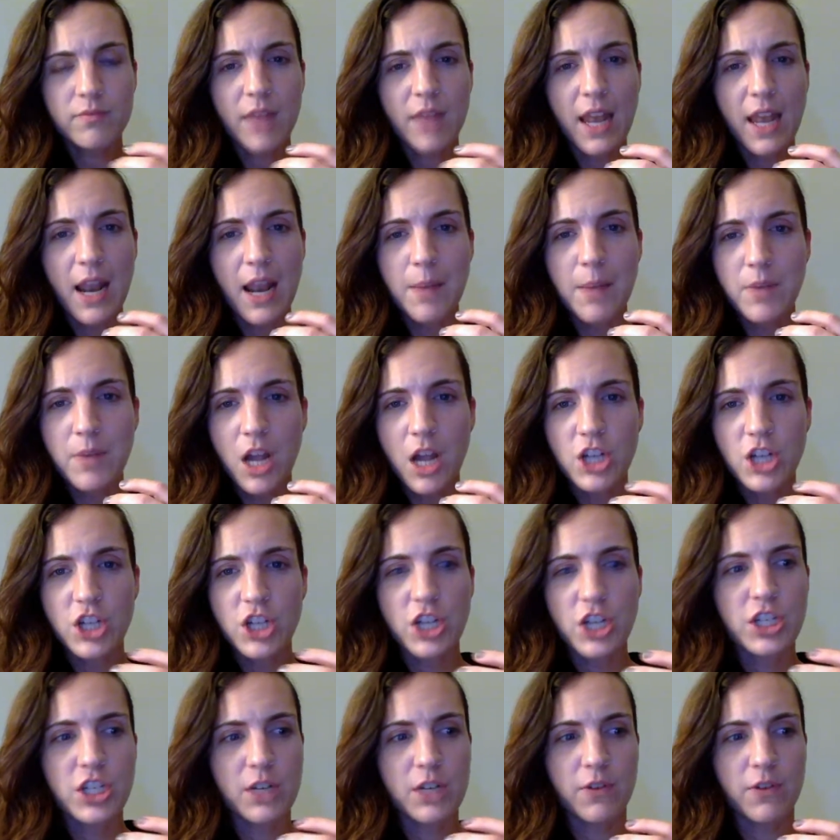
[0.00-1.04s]
And I'm not
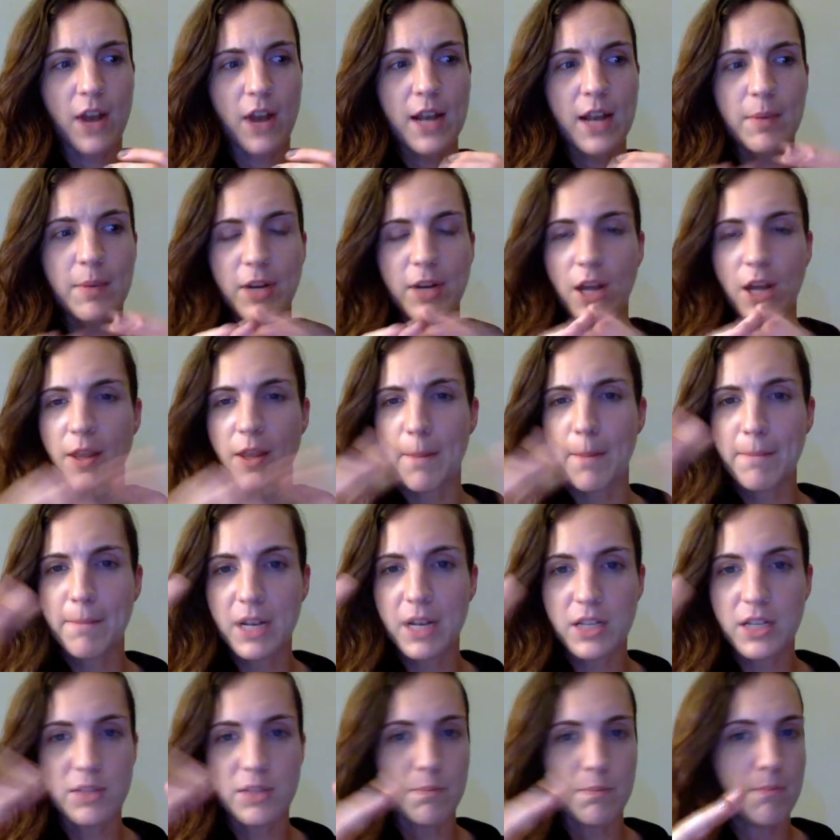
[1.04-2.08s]
judging for anybody on the
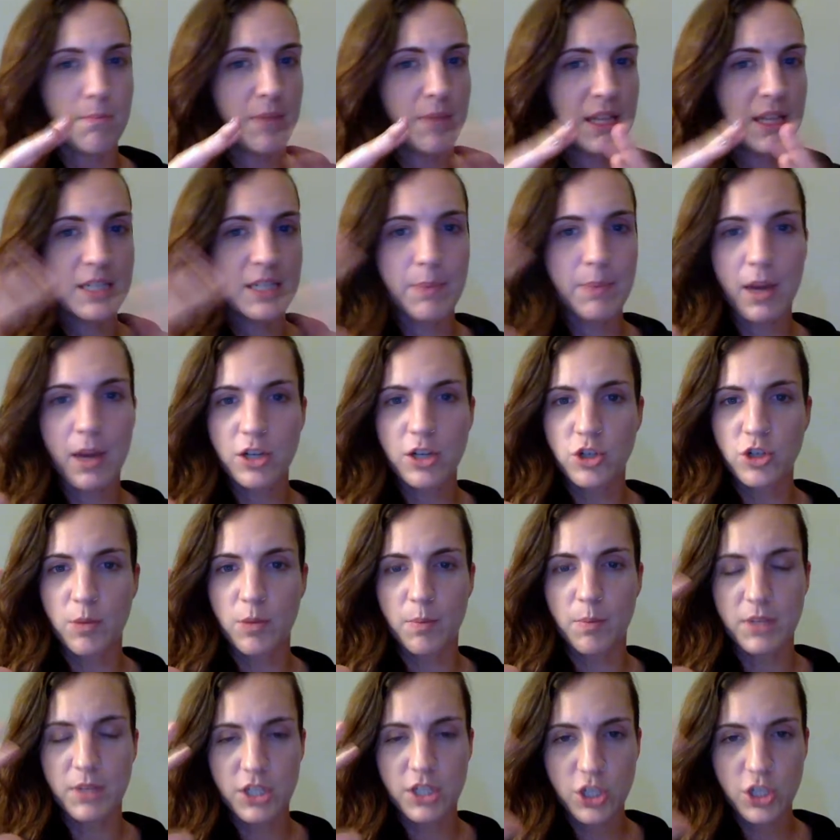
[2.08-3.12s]
mid
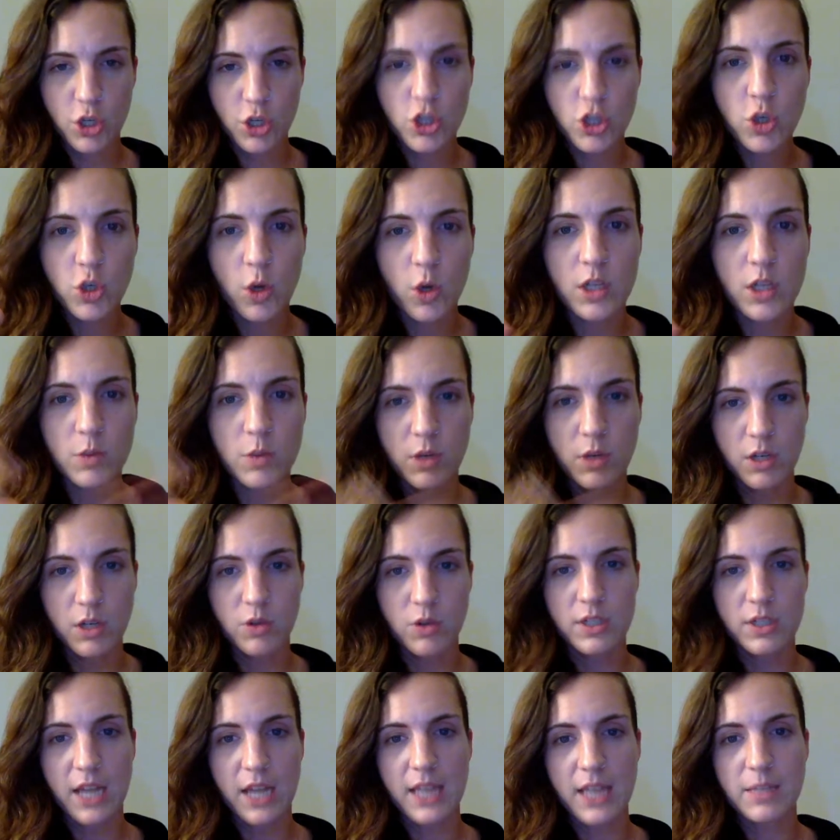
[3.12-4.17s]
spectrum. It's your choice what you
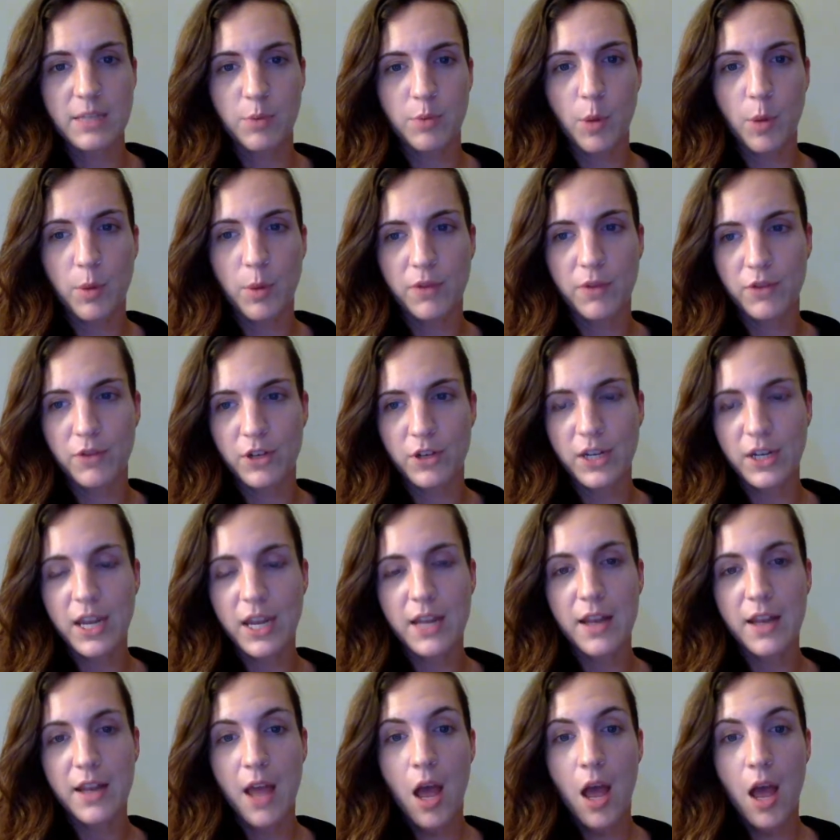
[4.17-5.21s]
decide is appropriate for your kid.